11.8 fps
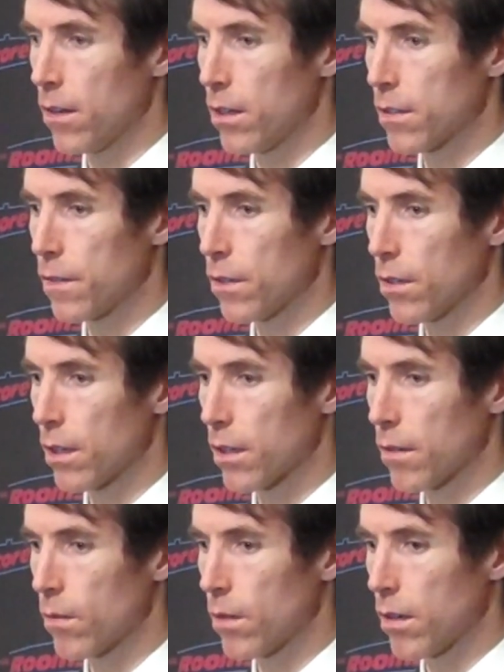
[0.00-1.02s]
I just feel like
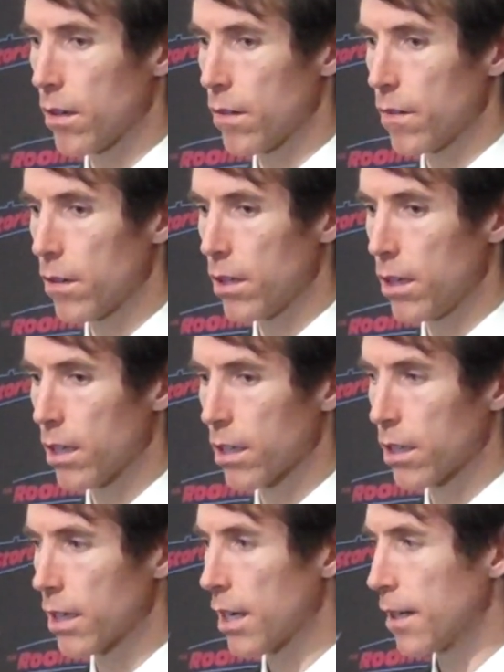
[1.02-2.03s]
a very
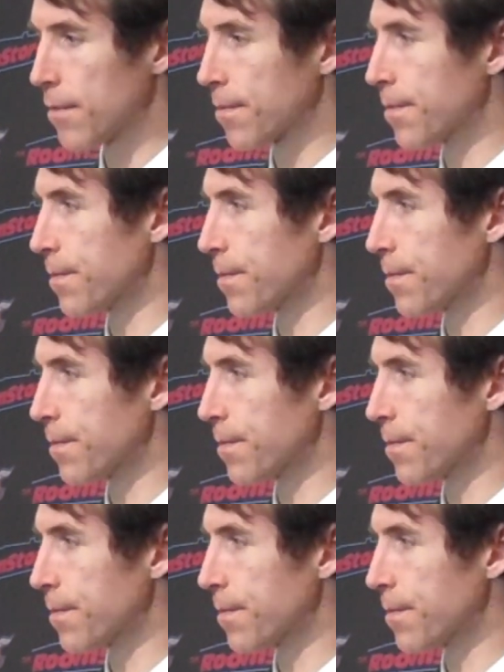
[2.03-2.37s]
lucky guy.